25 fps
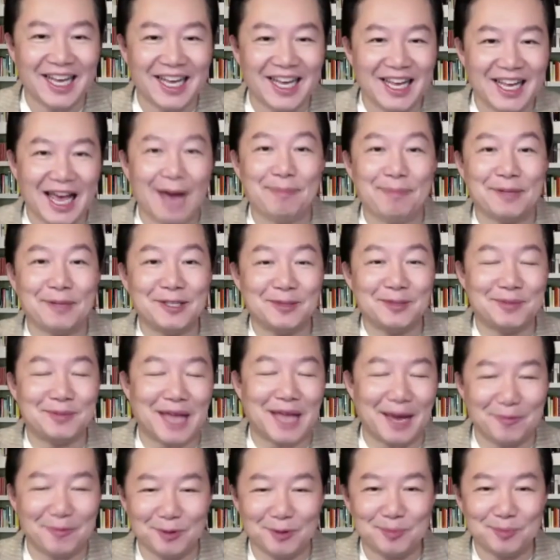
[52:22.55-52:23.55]
Happen to
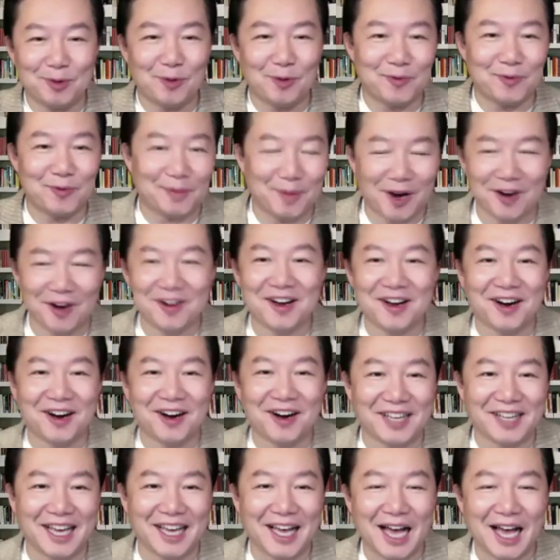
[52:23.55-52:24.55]
that, we're both from Hong Kong,
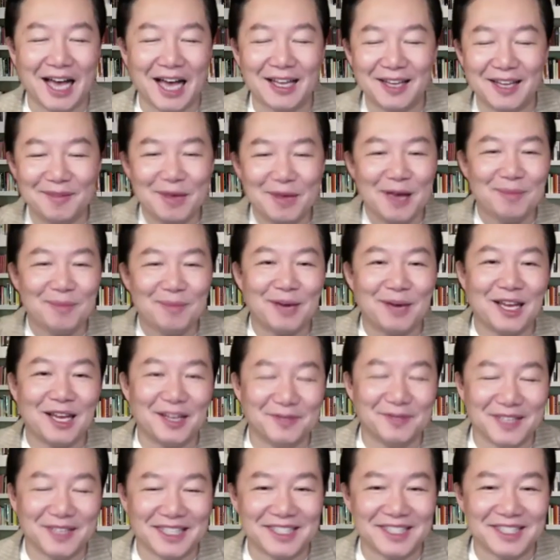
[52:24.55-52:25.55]
yeah? I live
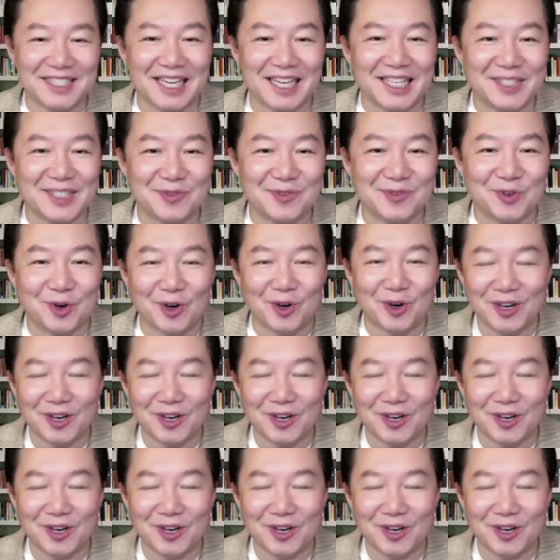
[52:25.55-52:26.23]
in the States for,